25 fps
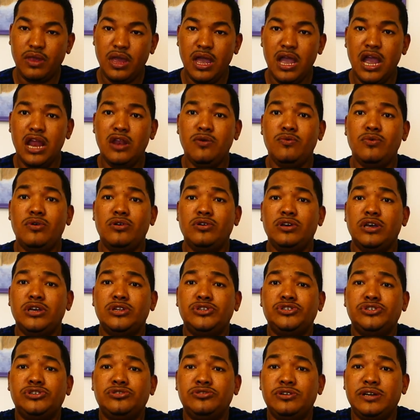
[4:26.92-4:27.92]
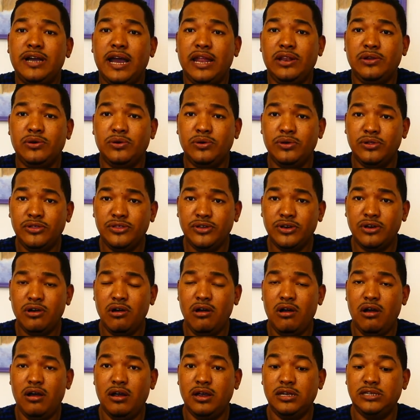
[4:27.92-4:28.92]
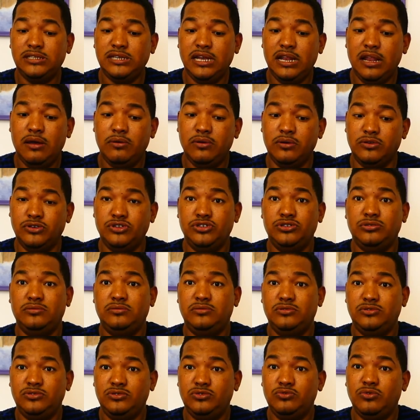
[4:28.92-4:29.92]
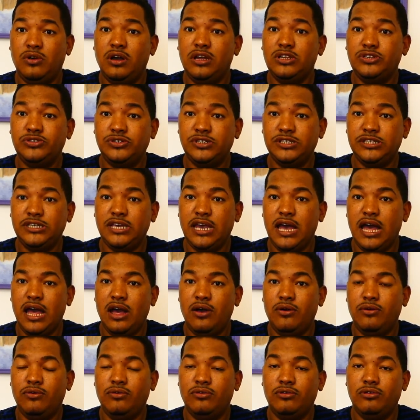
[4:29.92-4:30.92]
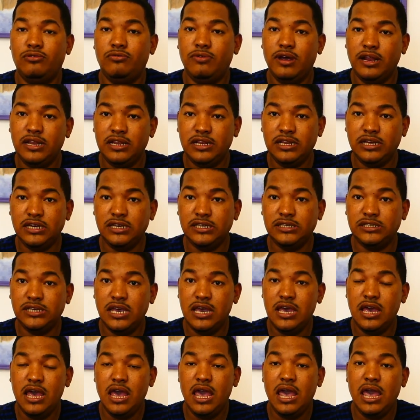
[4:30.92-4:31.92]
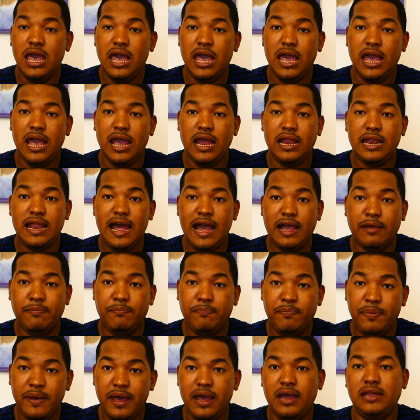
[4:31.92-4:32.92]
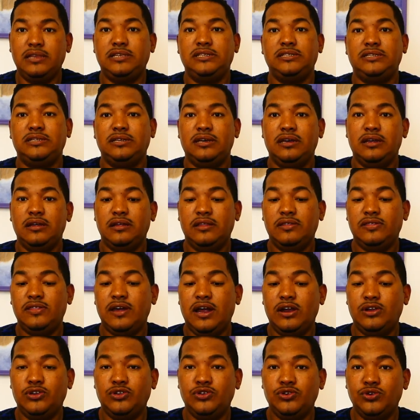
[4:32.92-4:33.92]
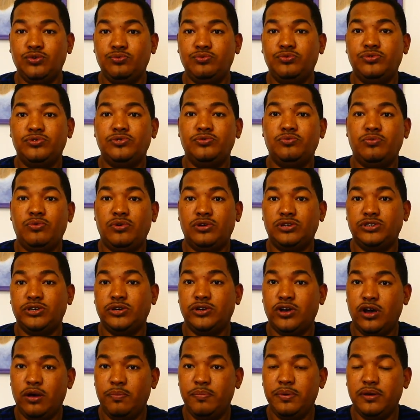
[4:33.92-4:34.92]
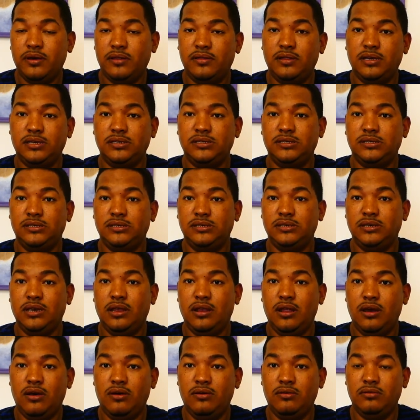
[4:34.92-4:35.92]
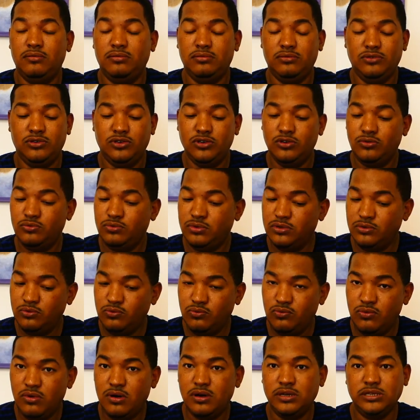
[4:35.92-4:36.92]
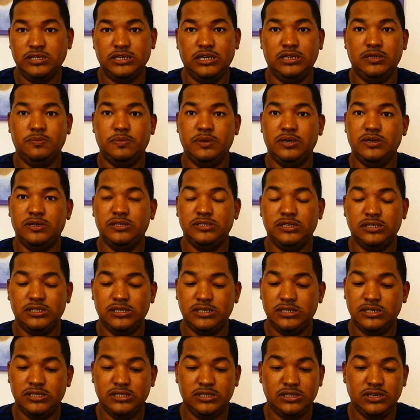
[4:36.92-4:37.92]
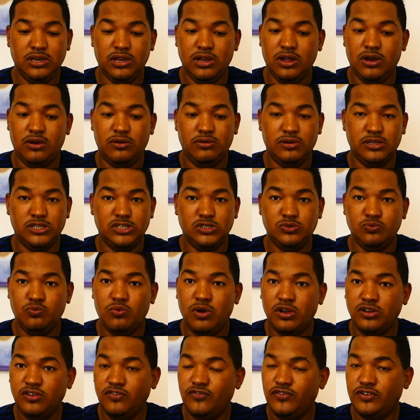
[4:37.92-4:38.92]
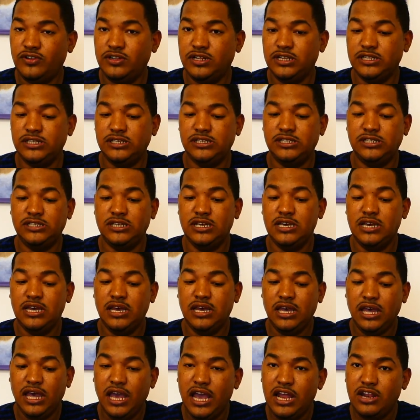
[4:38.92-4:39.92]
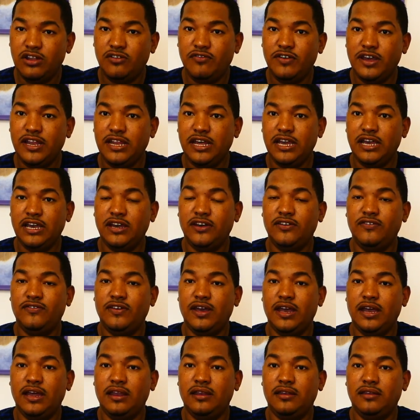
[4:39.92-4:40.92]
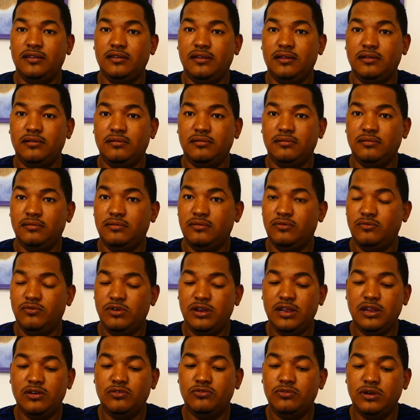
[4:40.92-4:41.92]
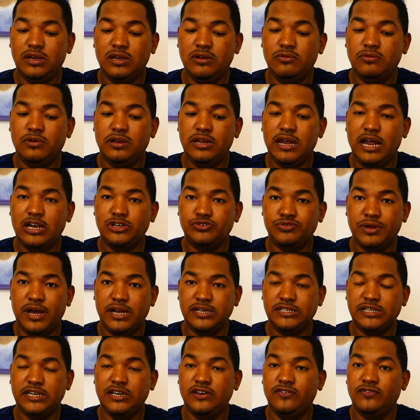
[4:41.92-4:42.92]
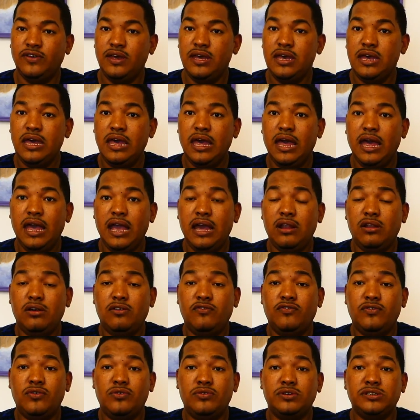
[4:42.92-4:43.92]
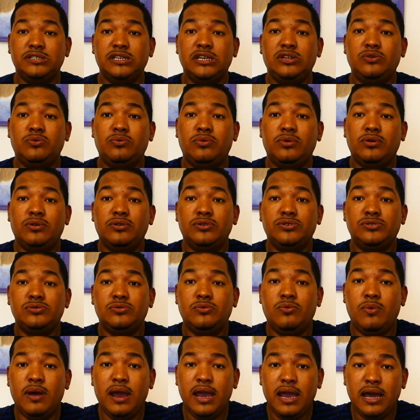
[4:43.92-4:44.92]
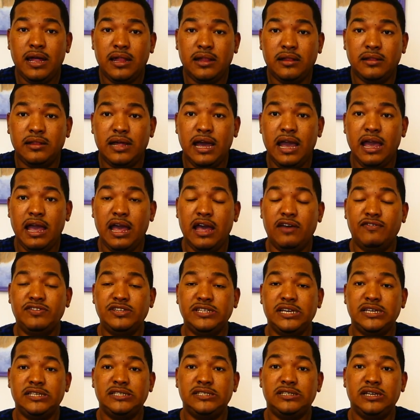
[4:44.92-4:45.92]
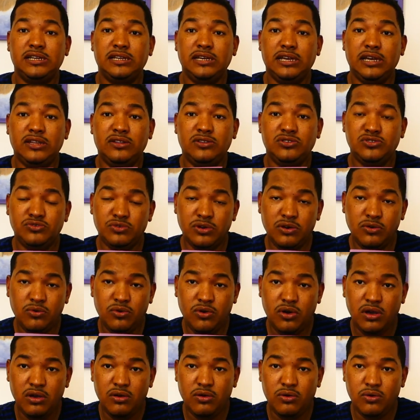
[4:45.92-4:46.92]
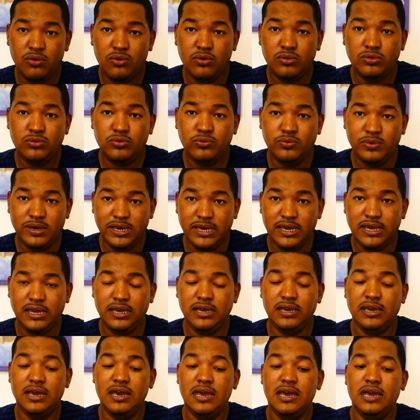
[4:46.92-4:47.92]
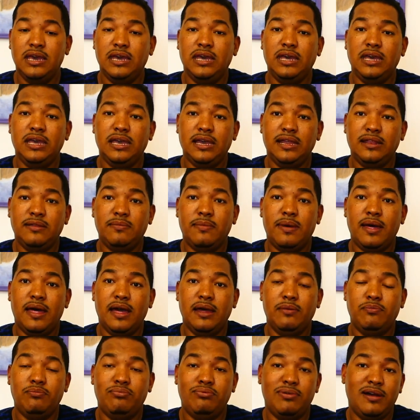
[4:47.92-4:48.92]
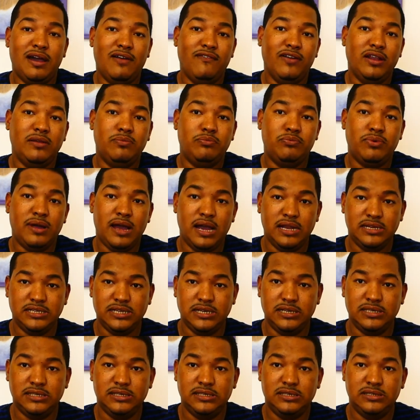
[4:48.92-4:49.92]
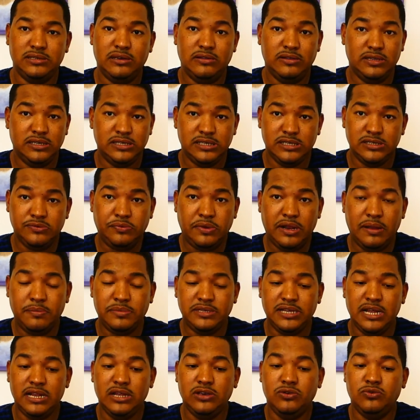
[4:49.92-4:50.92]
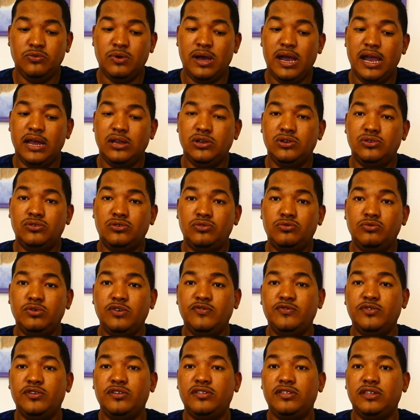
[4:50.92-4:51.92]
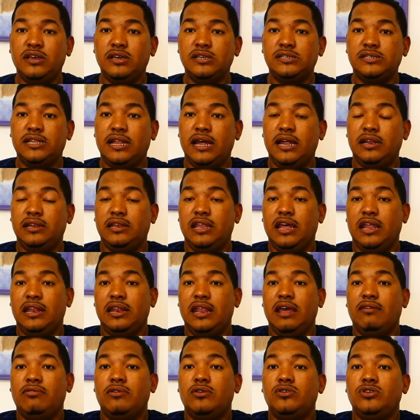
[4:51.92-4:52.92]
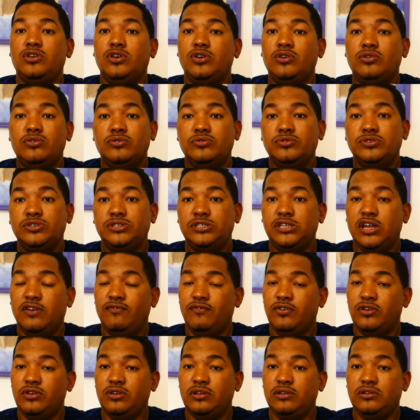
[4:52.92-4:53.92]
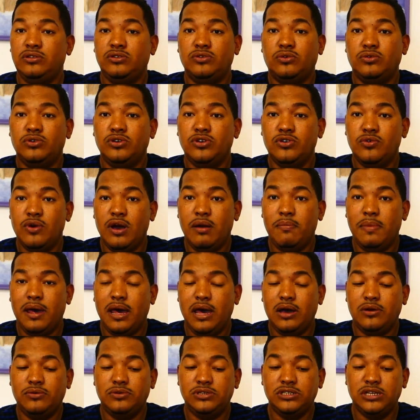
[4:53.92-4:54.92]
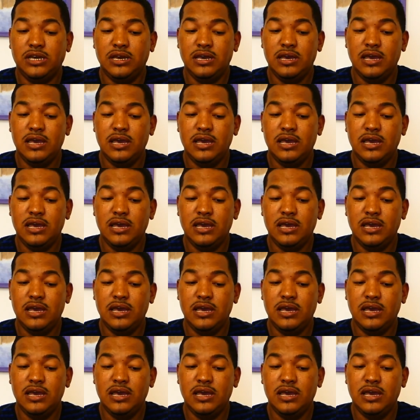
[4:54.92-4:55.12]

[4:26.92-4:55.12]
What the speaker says: and we're going to look at all the cards, and we're going to see how great it is. And I bet that you would want a copy of this. You know, you will want it because it's, you know, it's wonderful, it's innovative, and really, really, really attractive. And of course, it works well. I have tested it during a whole week in my private practice. So this is what I'm telling you. I don't review things that I never use, that I don't know about.